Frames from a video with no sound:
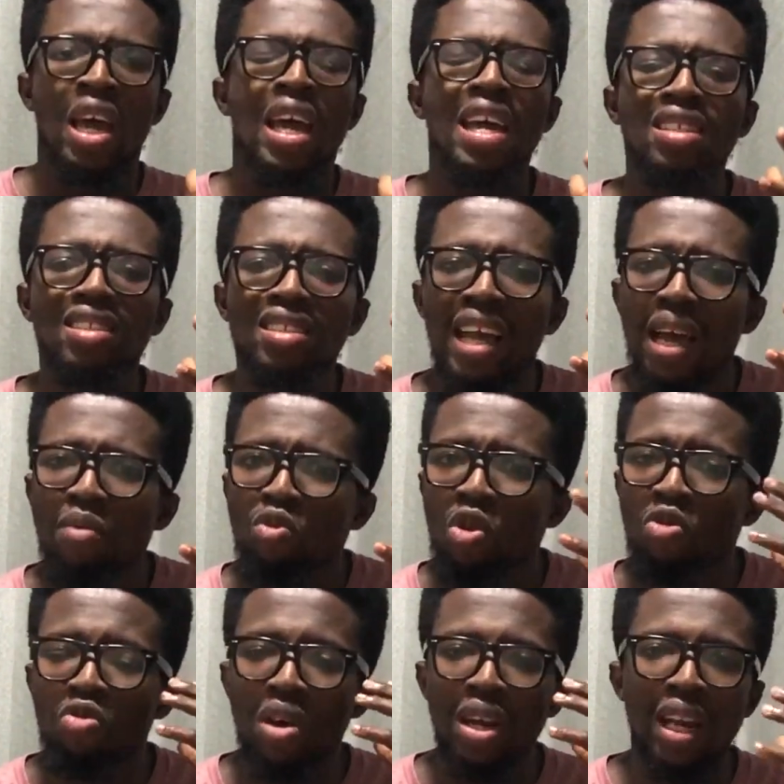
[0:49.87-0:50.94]
It's time we
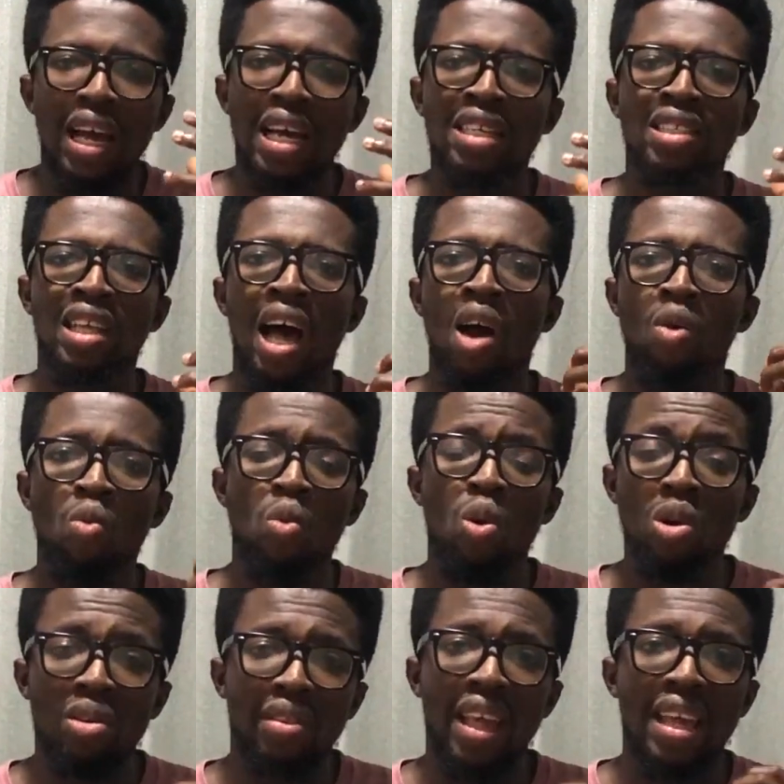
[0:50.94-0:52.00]
realize our
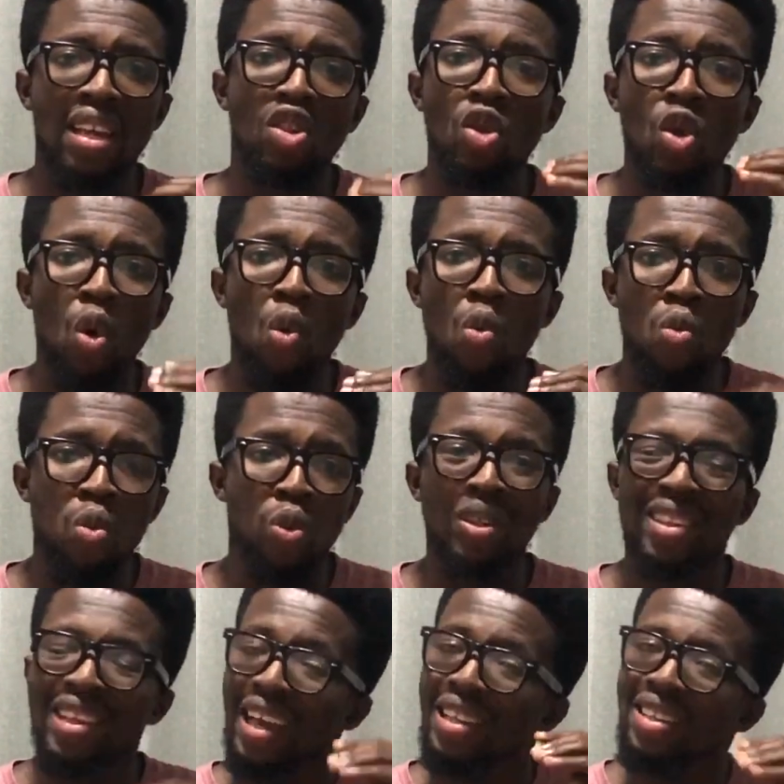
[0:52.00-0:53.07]
world and know
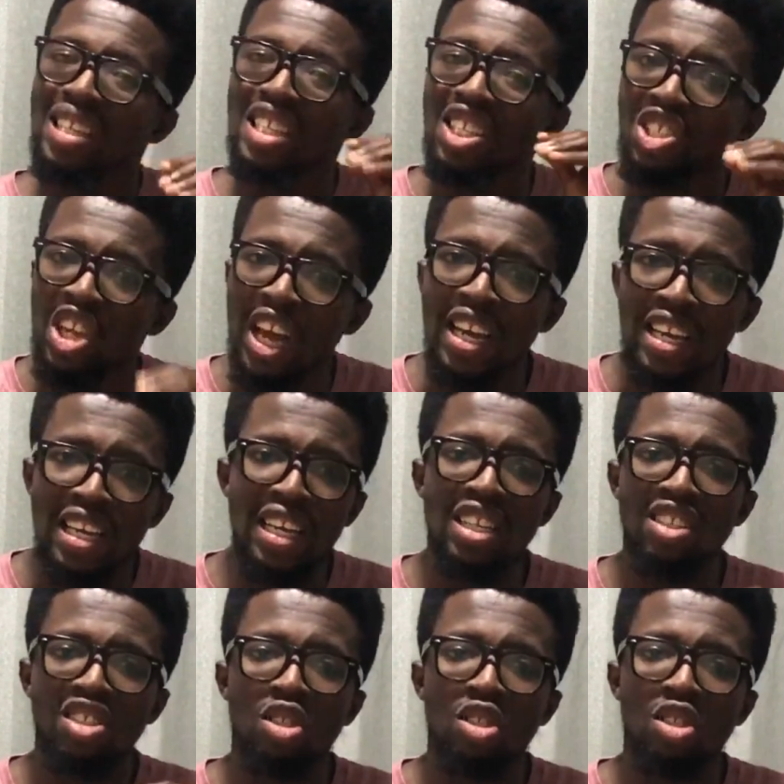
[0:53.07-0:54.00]
that these Chinese,